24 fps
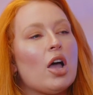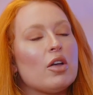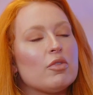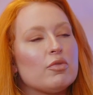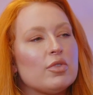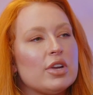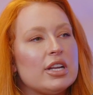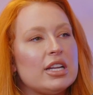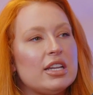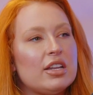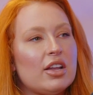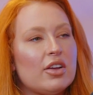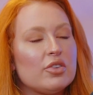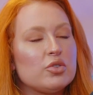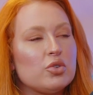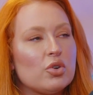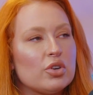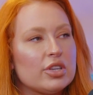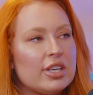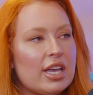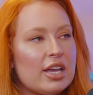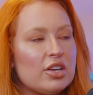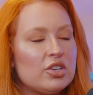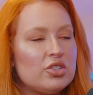I really love
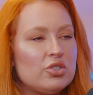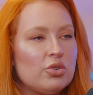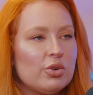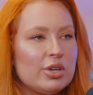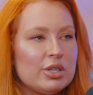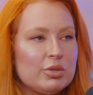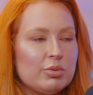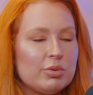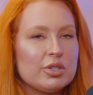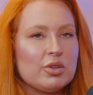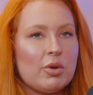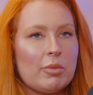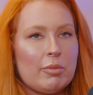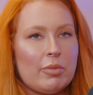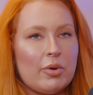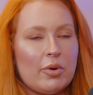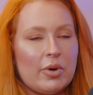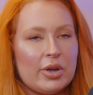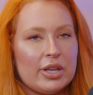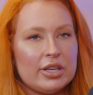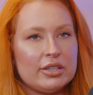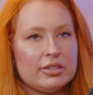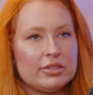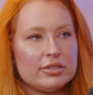your guest choice was on
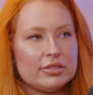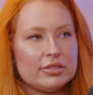point.